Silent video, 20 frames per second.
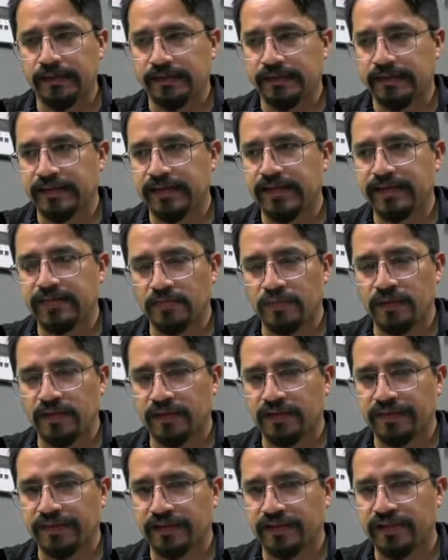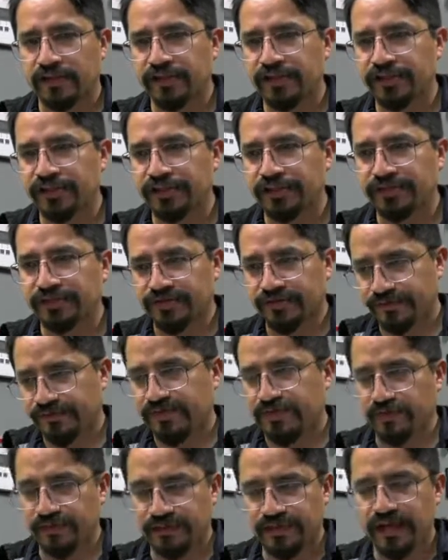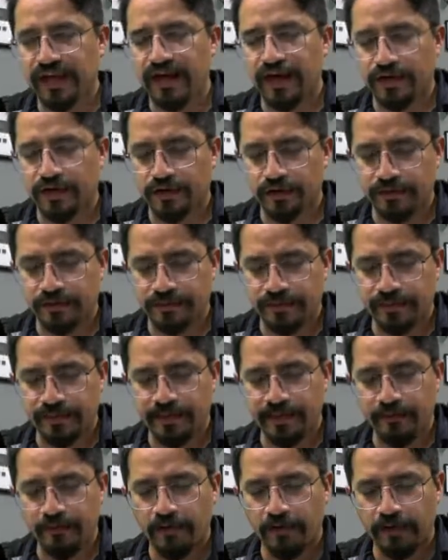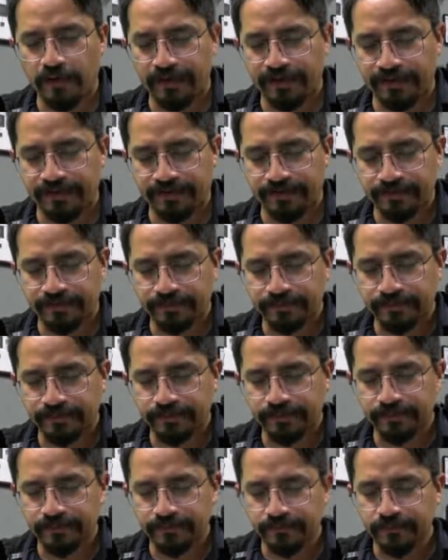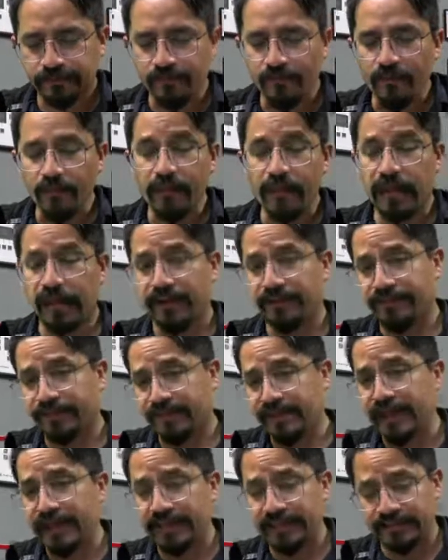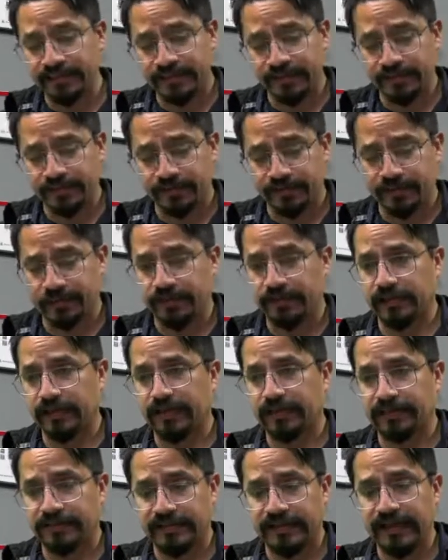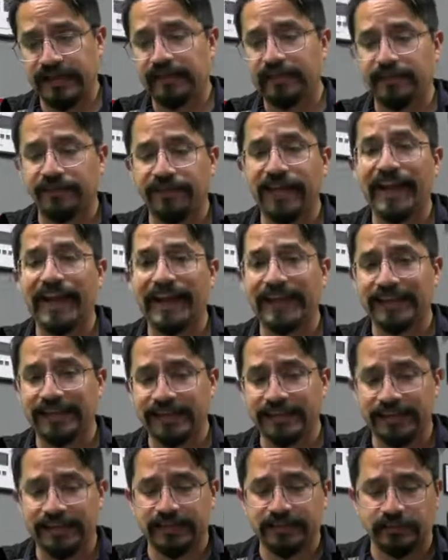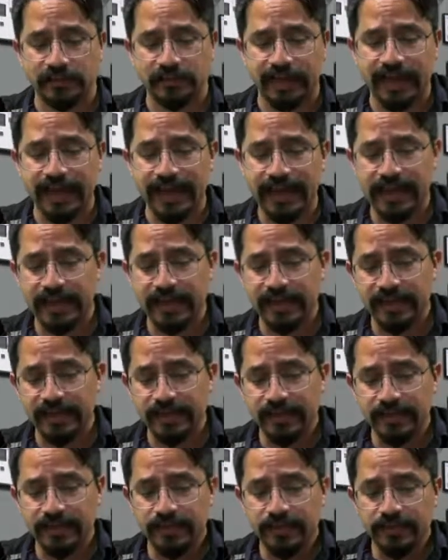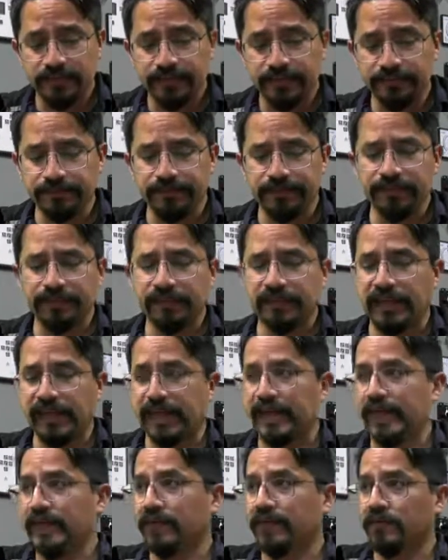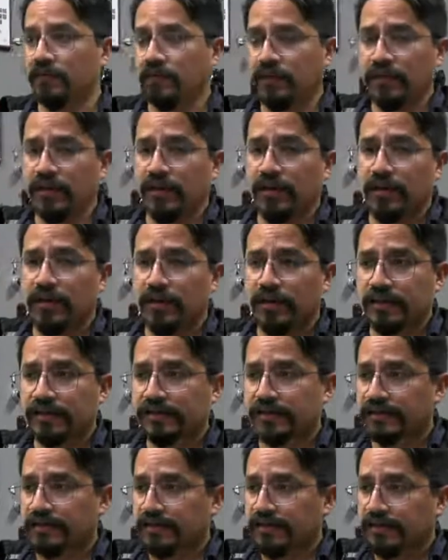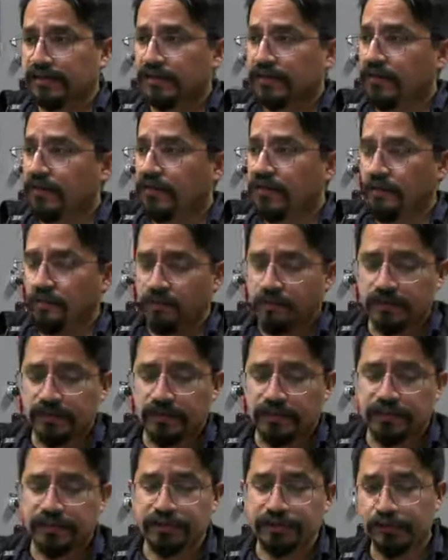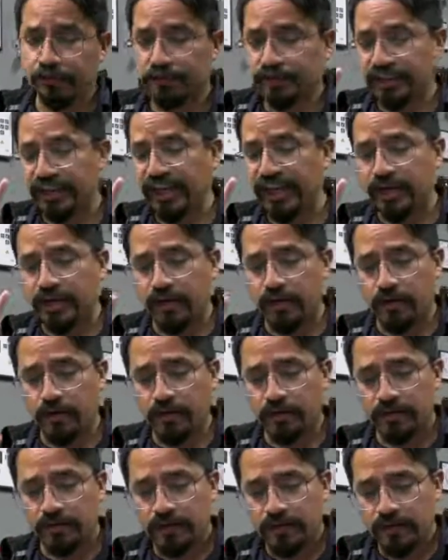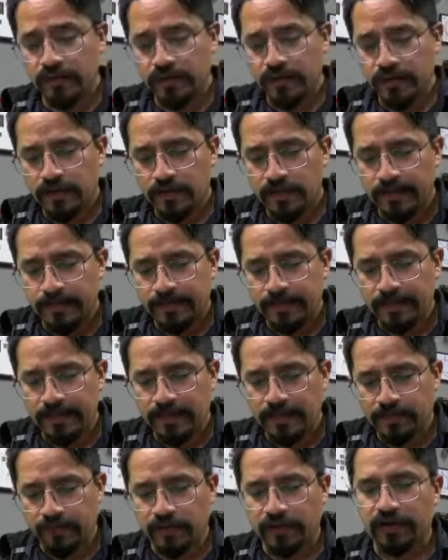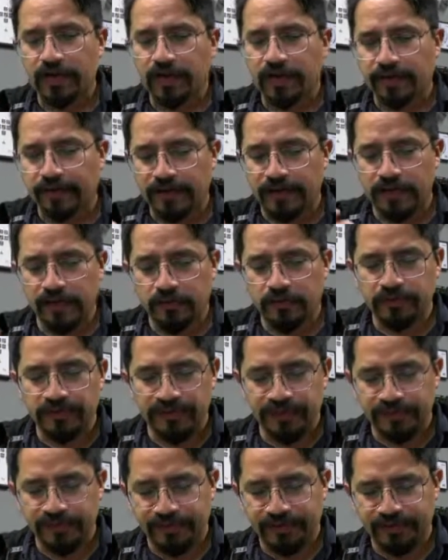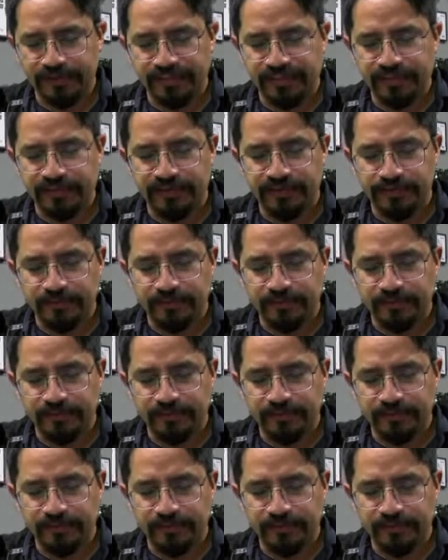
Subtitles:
that's one of the conditions for the auto to be working. If that flag is okay, and we lost the two TICOs, we're gonna follow this procedure.